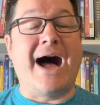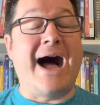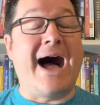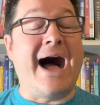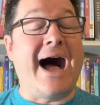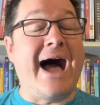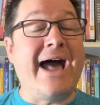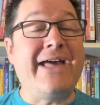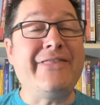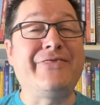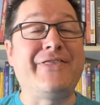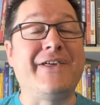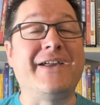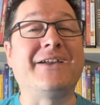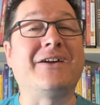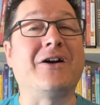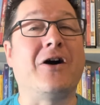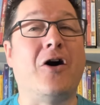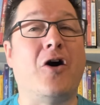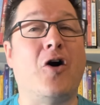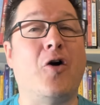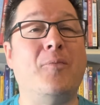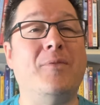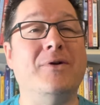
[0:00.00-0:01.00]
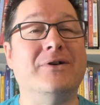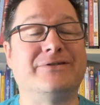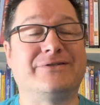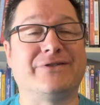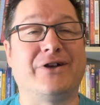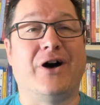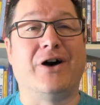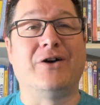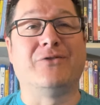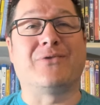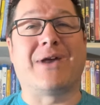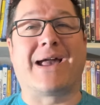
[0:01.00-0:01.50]
I think almost
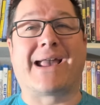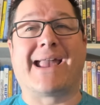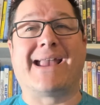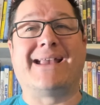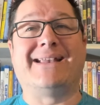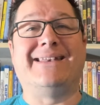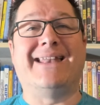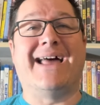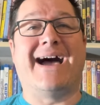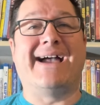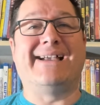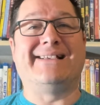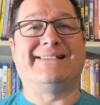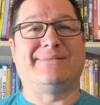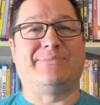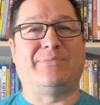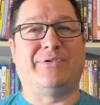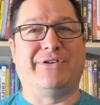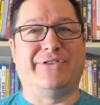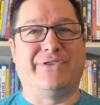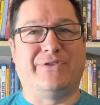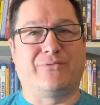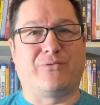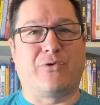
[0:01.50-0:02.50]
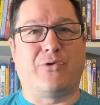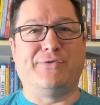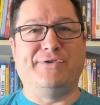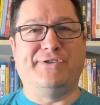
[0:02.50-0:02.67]
unrecognizable in the role.